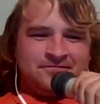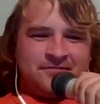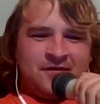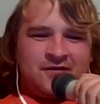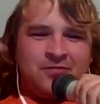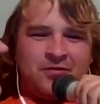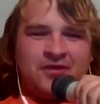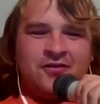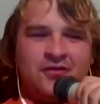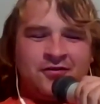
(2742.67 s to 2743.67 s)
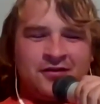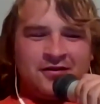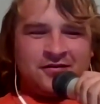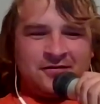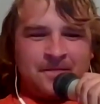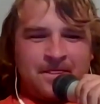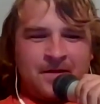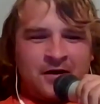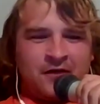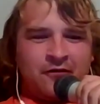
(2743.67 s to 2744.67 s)
spindle
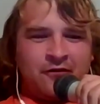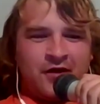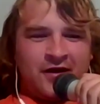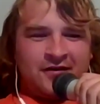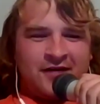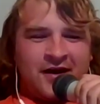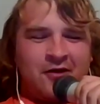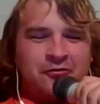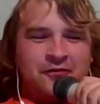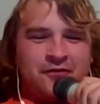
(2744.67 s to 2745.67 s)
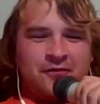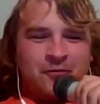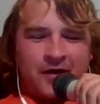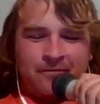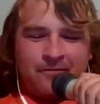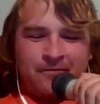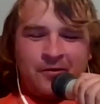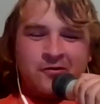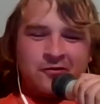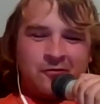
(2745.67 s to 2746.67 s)
on the front, when I
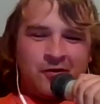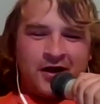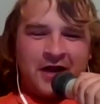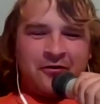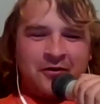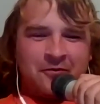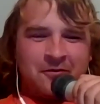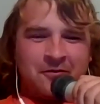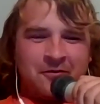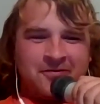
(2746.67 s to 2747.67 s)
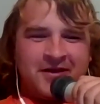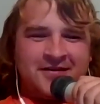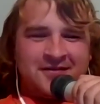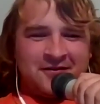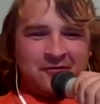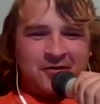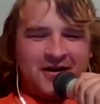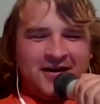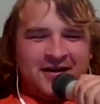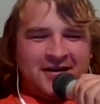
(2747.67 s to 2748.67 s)
broke the one, I only replaced the one.
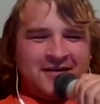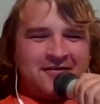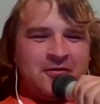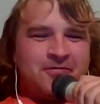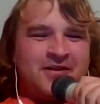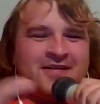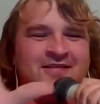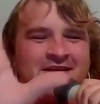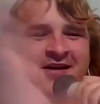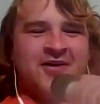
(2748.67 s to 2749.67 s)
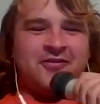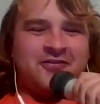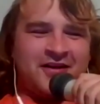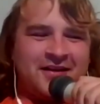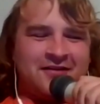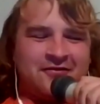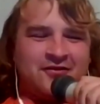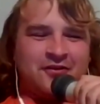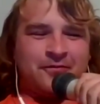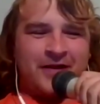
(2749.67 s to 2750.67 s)
I didn't replace the other side that was
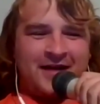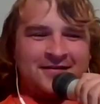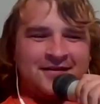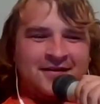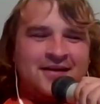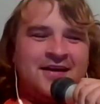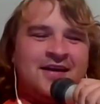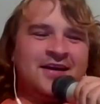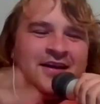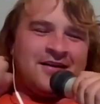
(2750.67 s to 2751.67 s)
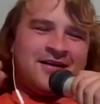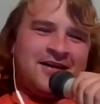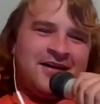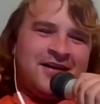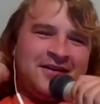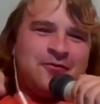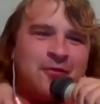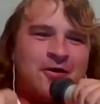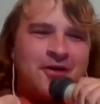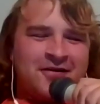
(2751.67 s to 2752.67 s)
still plastic, and I hit the
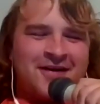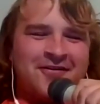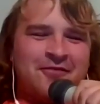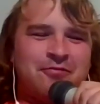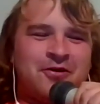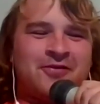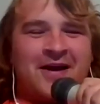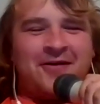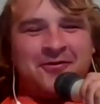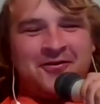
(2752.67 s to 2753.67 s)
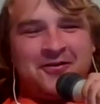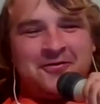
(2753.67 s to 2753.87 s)
water tower and broke that one too.